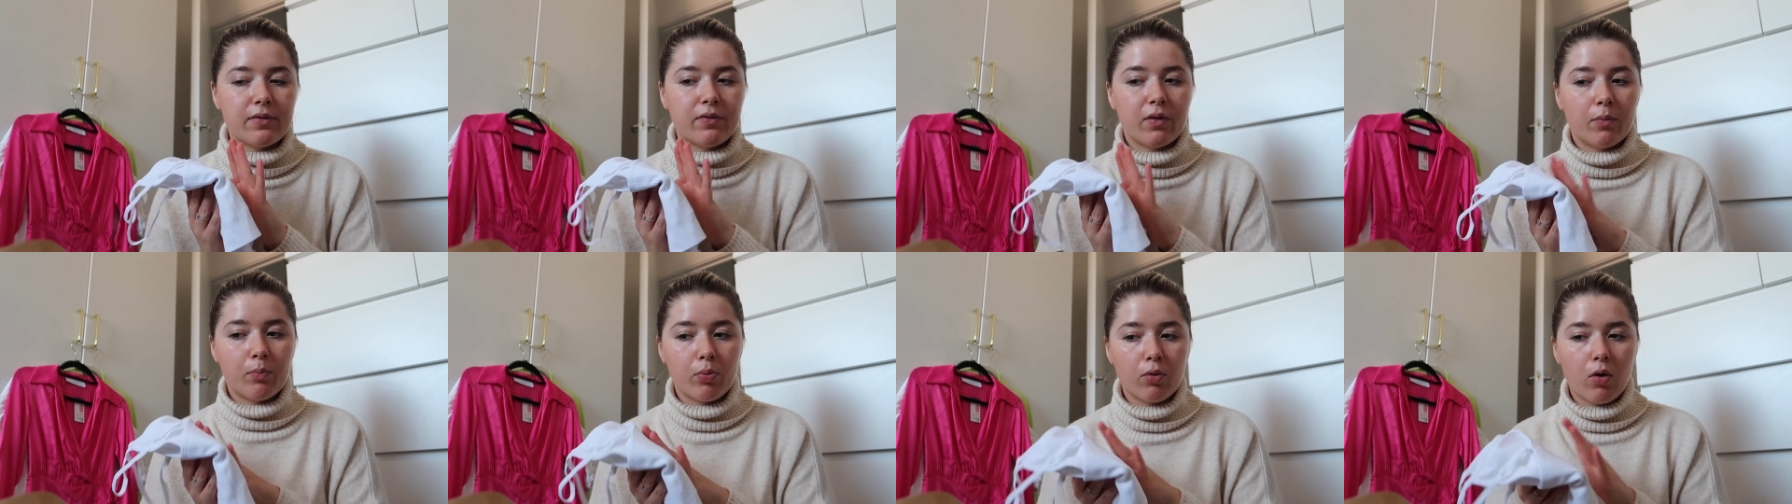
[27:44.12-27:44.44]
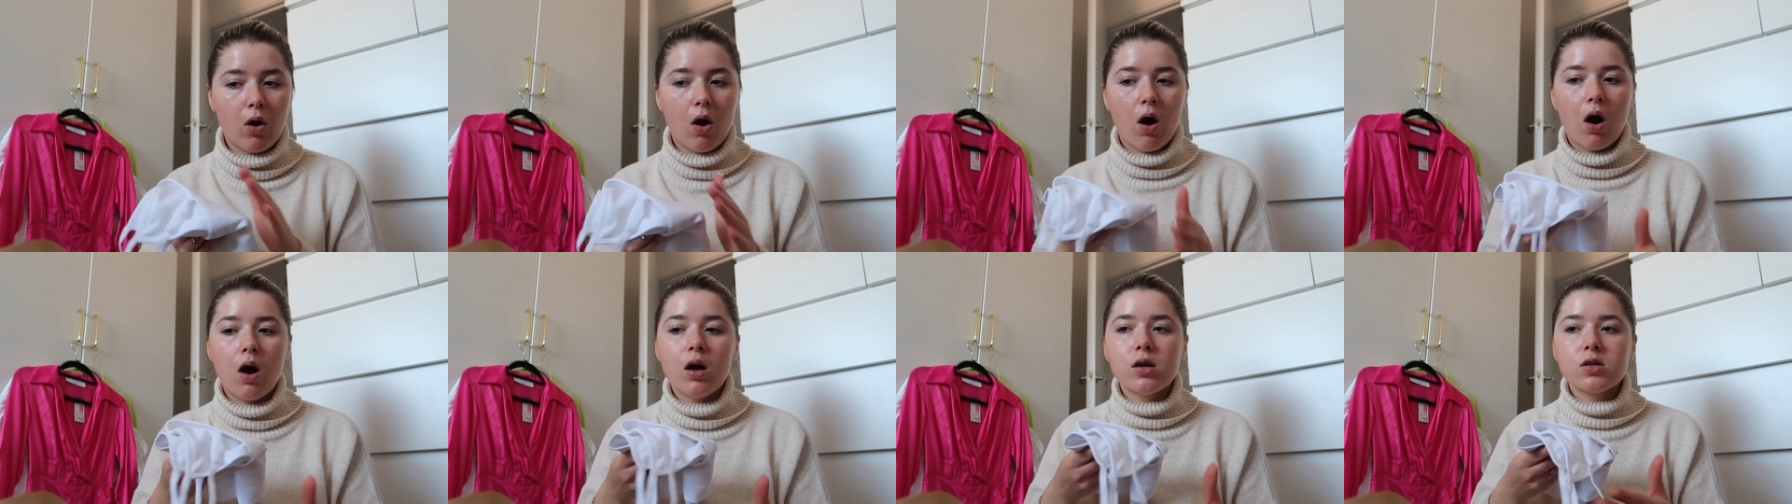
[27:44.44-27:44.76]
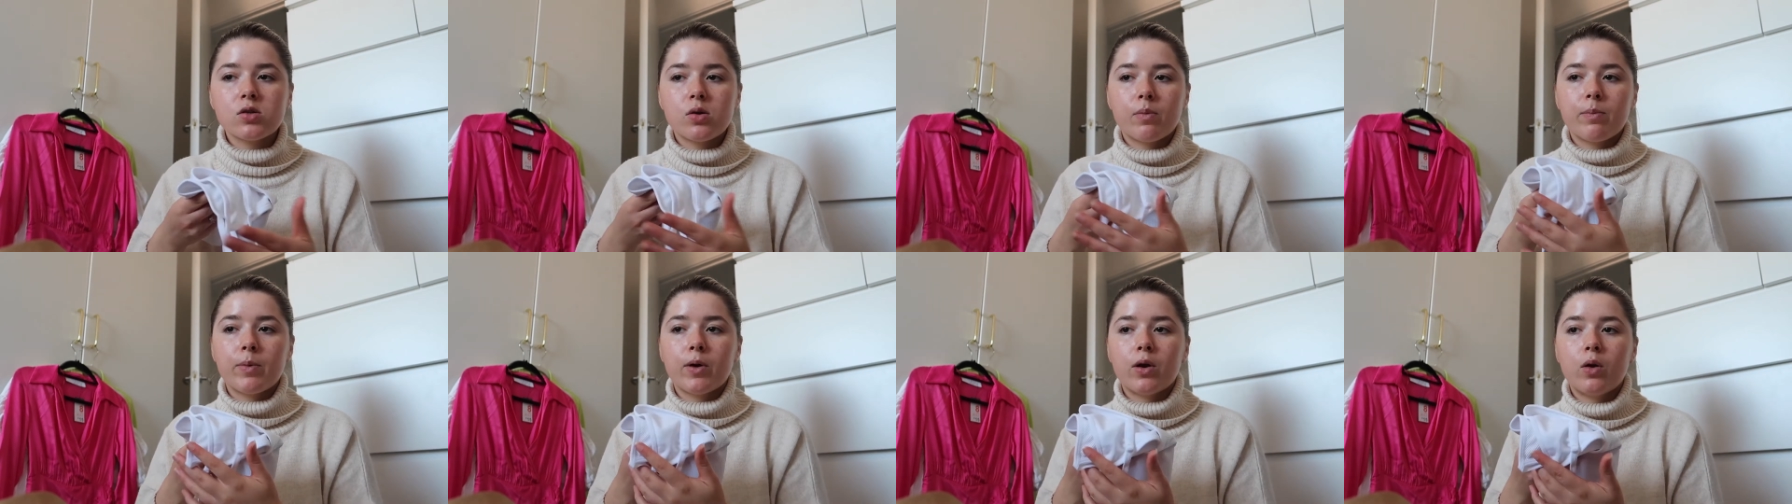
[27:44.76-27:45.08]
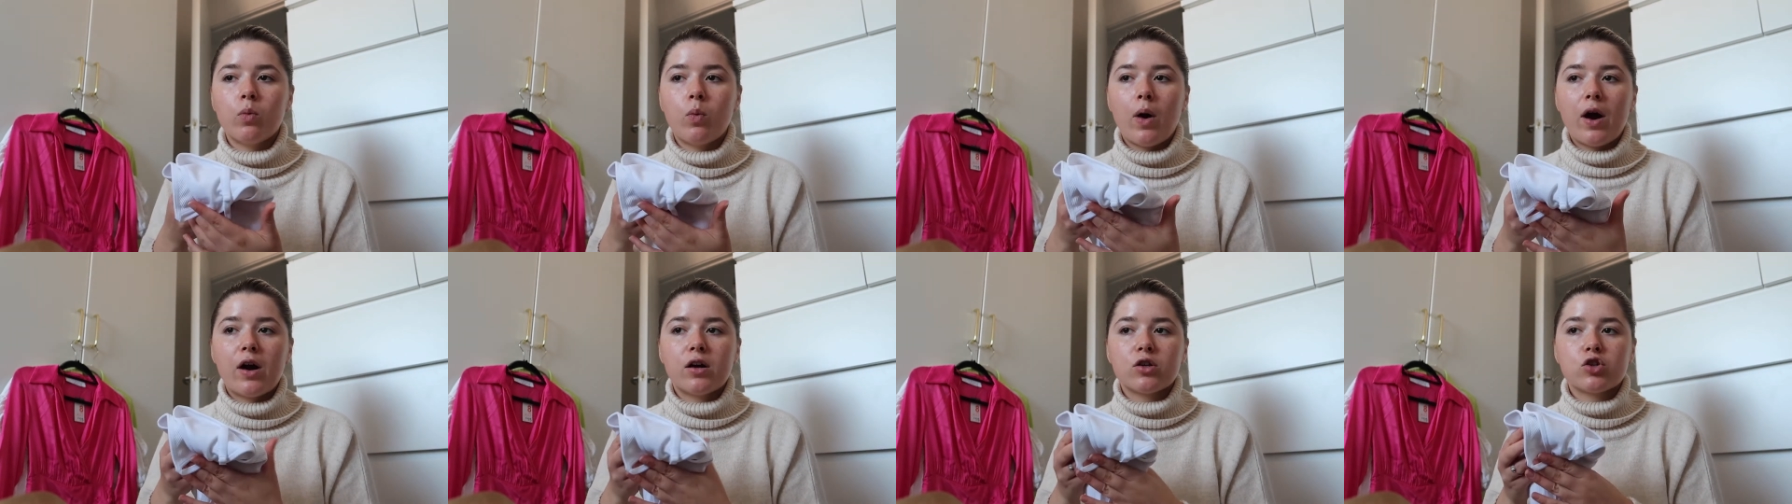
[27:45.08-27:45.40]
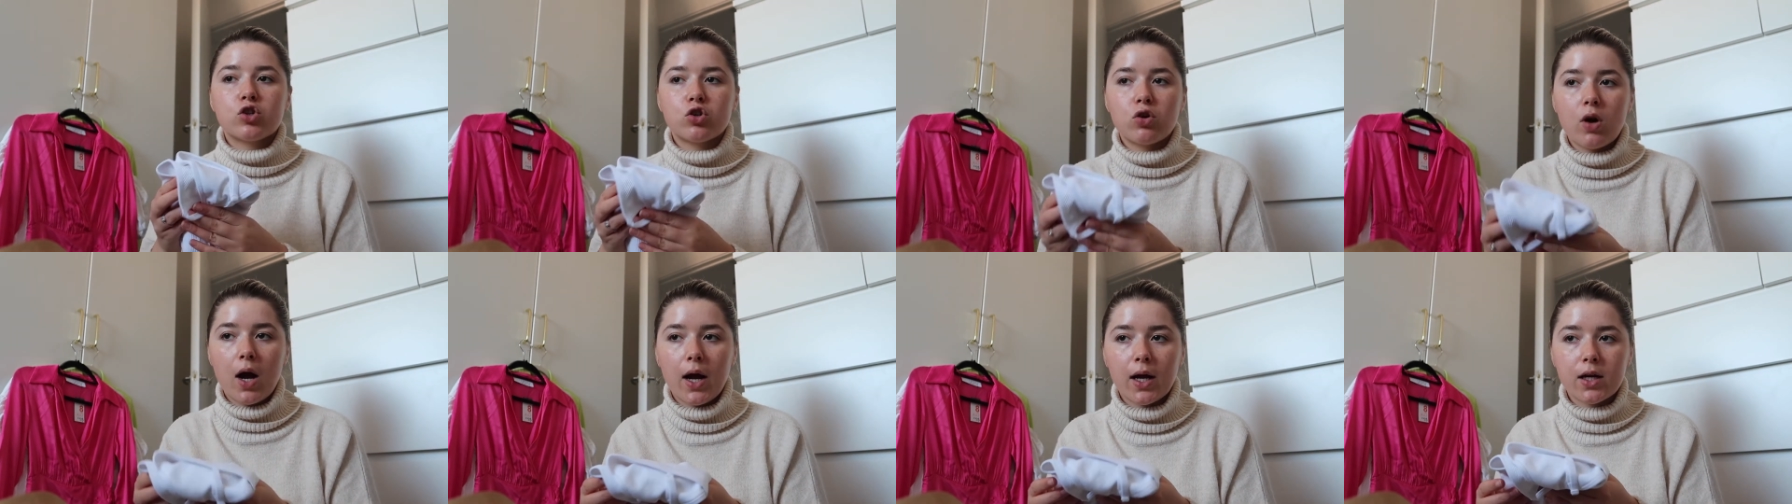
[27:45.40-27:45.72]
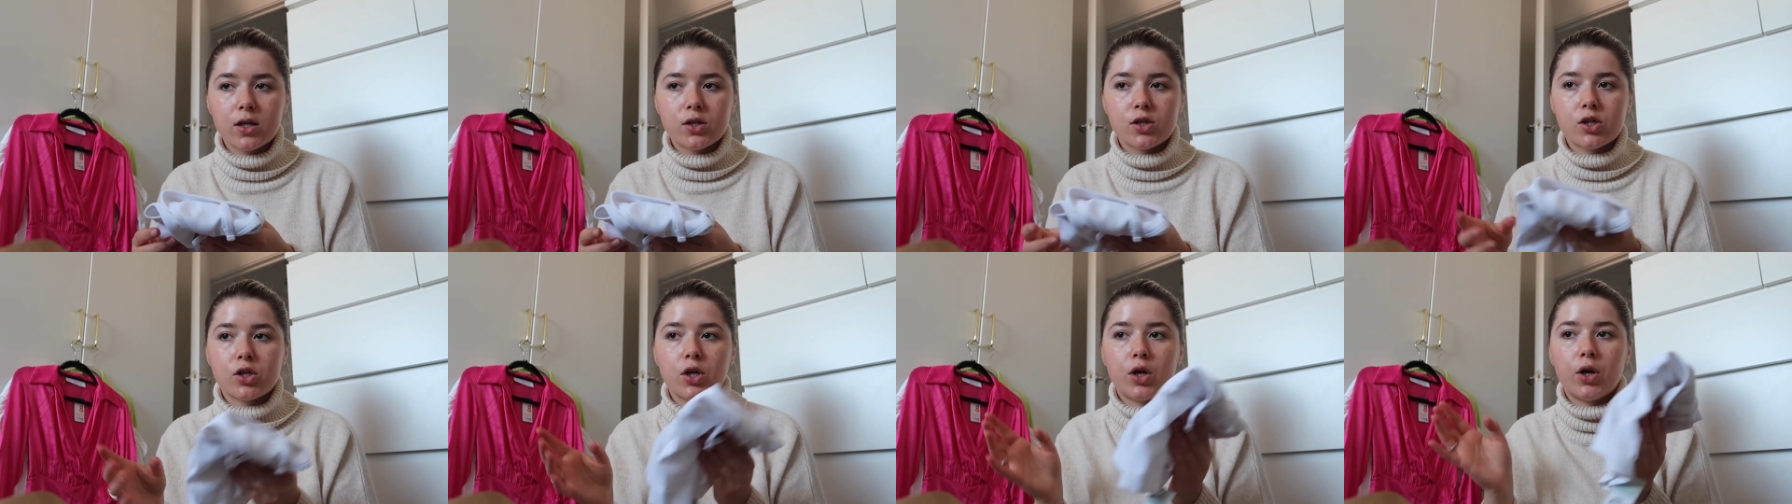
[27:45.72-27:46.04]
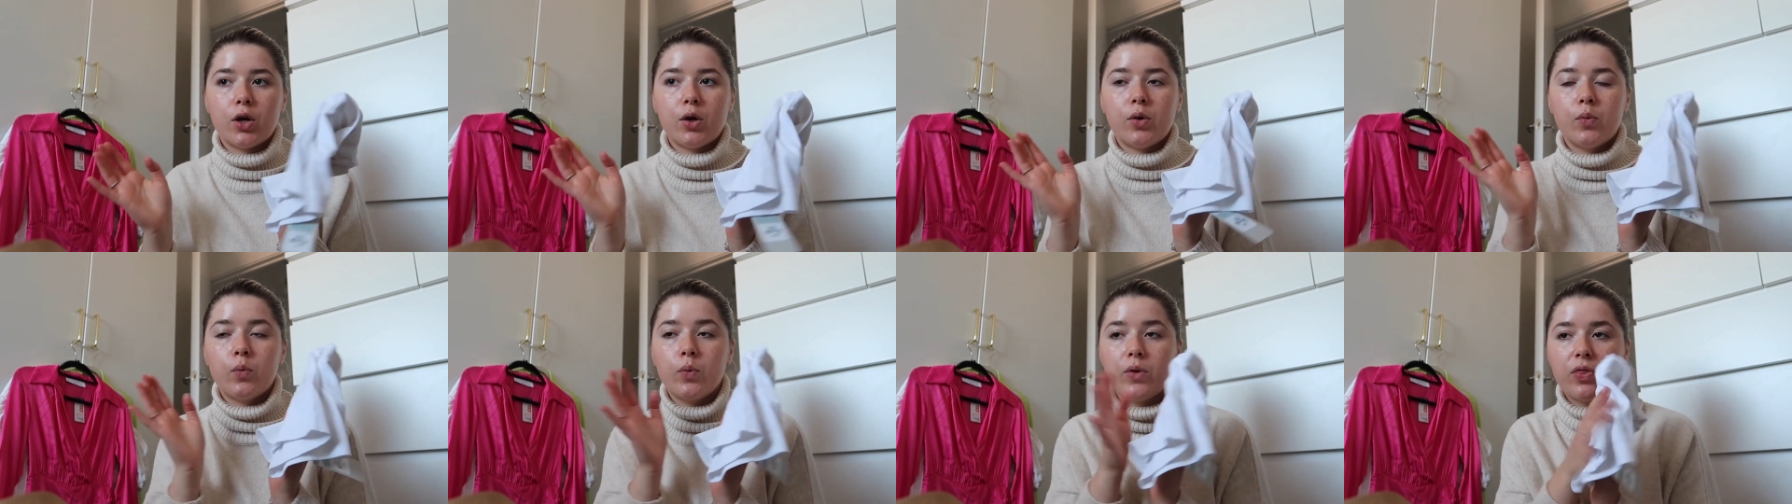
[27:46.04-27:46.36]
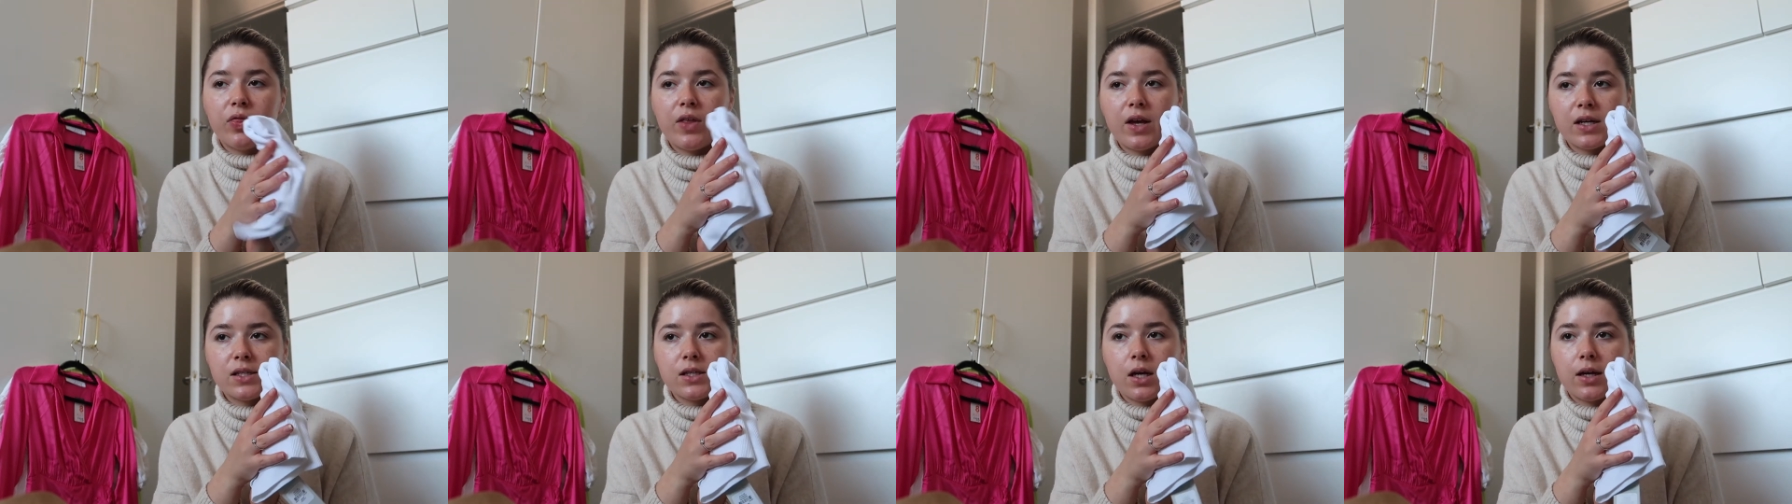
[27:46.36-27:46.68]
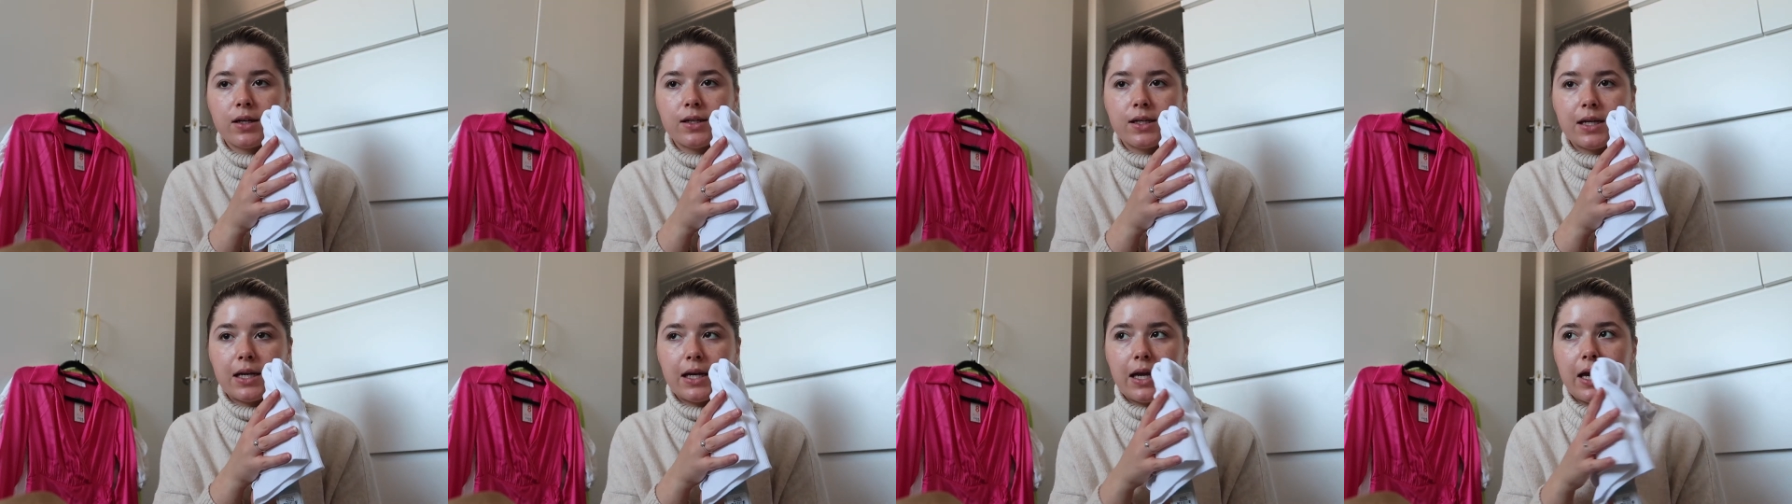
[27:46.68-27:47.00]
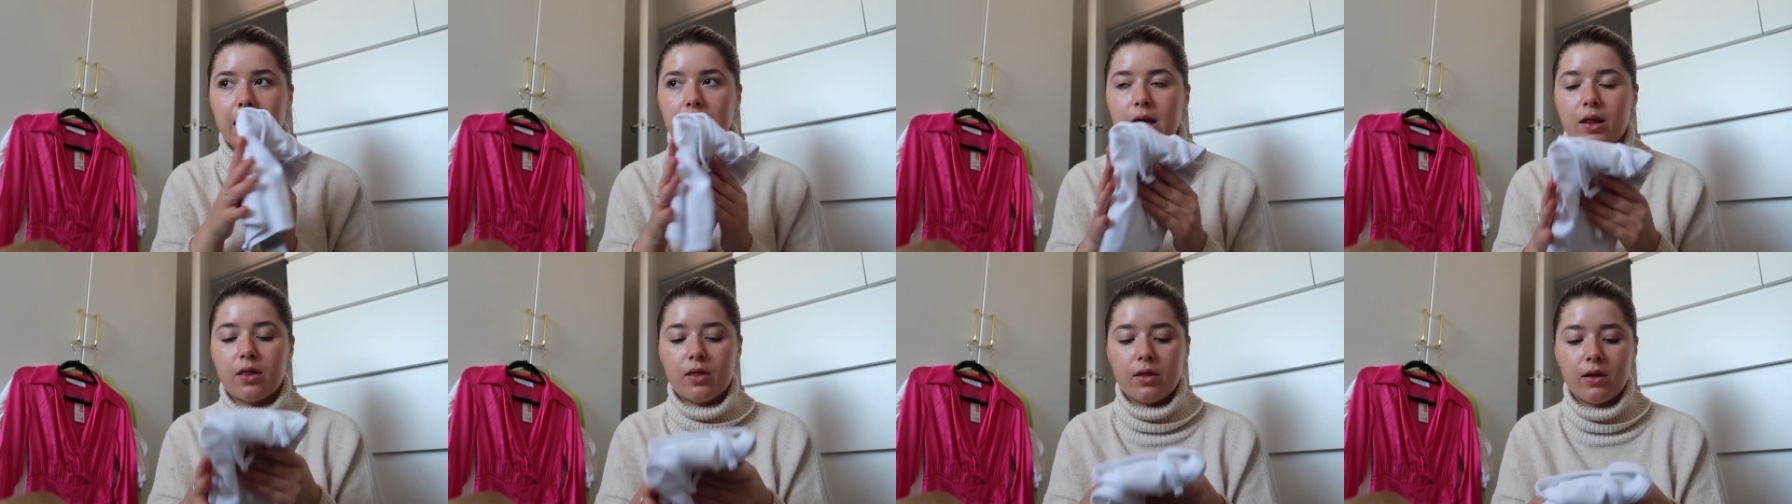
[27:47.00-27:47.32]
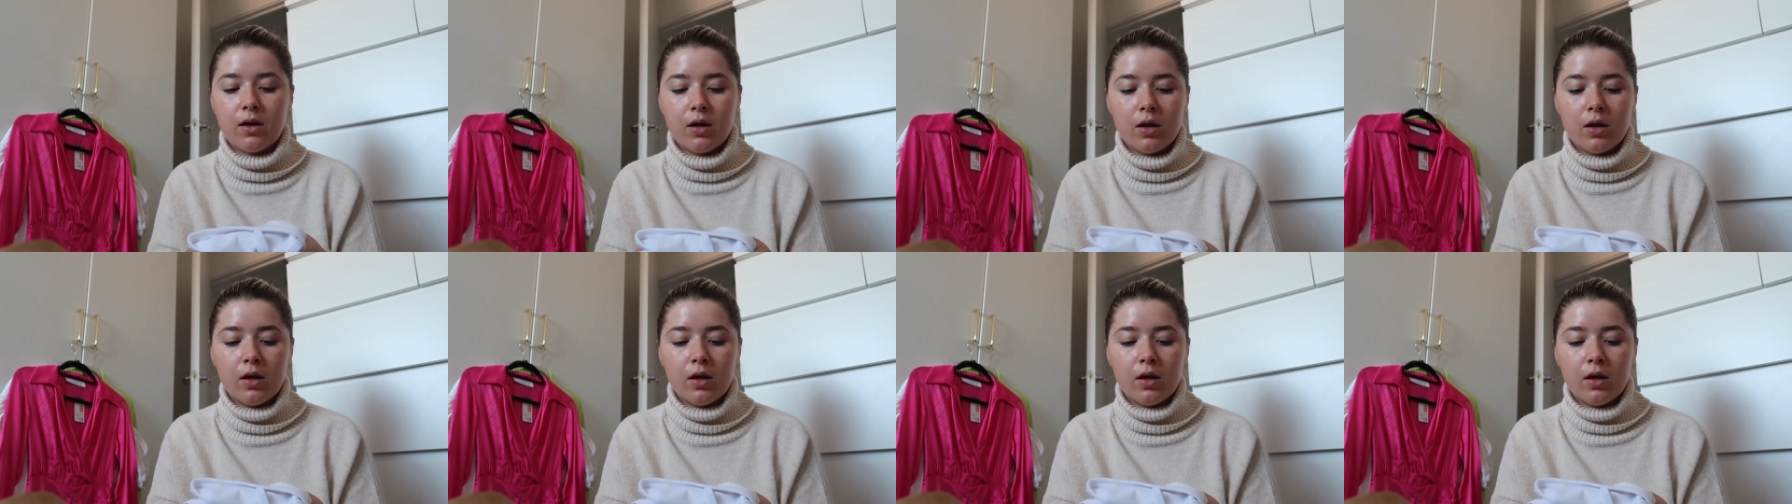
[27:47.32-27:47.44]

of a bra. So I'm going to wear a tracksuit with this underneath.